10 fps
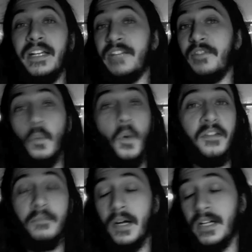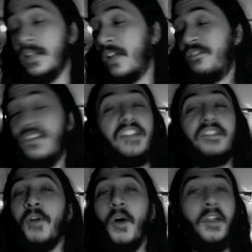and if it was muddy they fixed
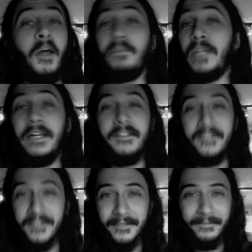it all up nice.